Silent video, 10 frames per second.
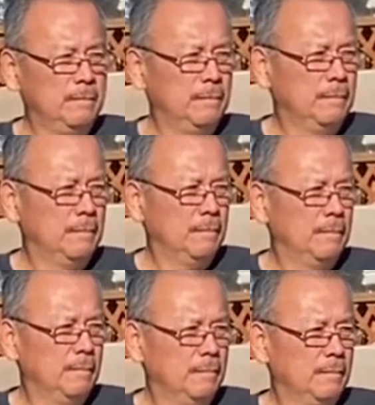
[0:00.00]

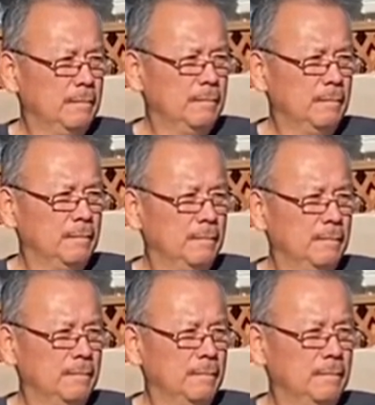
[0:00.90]

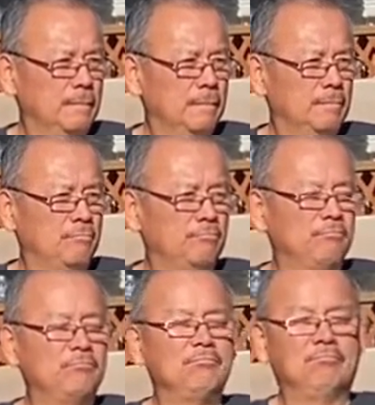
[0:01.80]

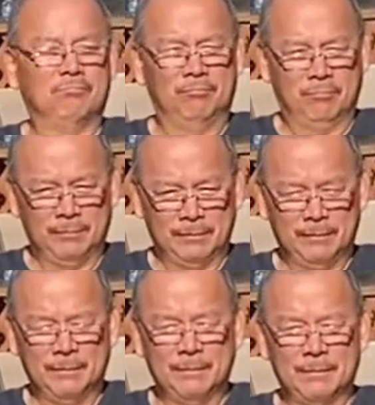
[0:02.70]

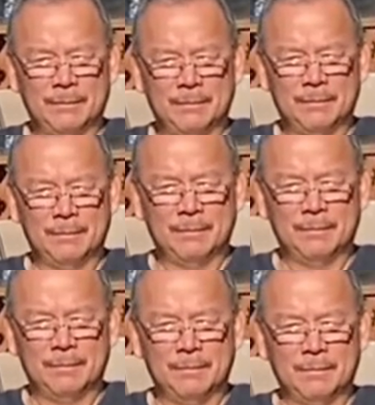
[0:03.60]

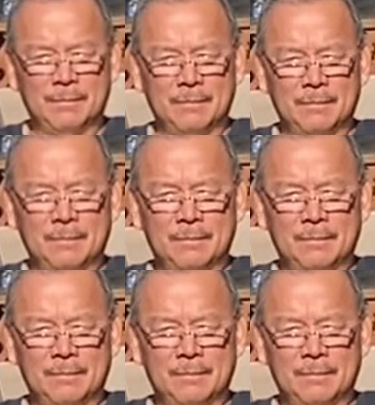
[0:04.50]
(silent)